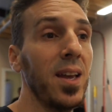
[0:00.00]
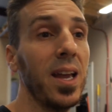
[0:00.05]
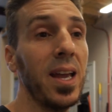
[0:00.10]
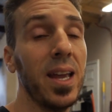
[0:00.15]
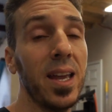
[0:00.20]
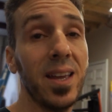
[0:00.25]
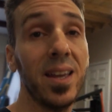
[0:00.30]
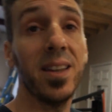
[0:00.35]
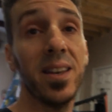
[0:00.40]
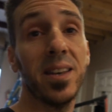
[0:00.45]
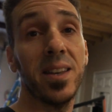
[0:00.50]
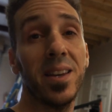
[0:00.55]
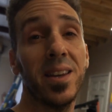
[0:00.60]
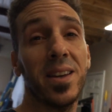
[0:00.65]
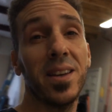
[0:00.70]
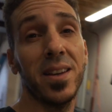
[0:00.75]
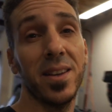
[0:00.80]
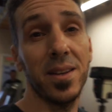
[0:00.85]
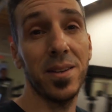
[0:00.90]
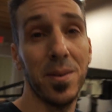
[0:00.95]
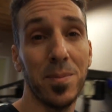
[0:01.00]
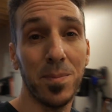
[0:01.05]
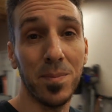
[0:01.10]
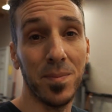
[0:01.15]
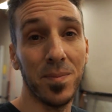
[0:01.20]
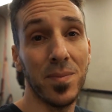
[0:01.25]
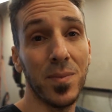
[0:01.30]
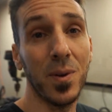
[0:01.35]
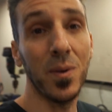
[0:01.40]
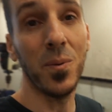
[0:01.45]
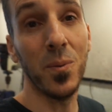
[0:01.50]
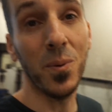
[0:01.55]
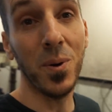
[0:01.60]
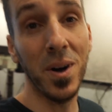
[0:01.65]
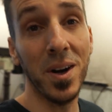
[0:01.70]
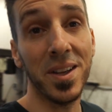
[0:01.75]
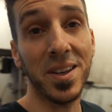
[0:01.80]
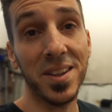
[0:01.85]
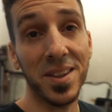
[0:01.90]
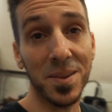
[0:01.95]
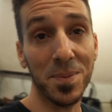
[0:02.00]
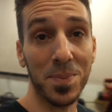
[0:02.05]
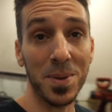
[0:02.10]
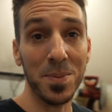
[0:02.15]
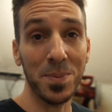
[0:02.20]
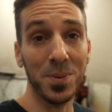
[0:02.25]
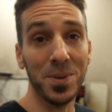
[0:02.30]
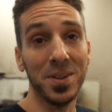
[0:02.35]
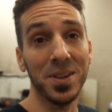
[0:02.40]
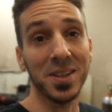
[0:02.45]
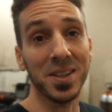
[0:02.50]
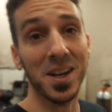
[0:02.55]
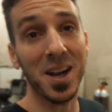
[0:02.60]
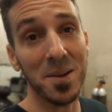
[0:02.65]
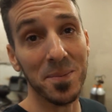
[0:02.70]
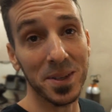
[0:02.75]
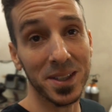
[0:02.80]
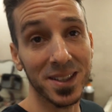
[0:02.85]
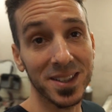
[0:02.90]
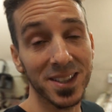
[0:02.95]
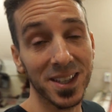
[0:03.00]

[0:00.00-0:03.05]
And one of the people in the comment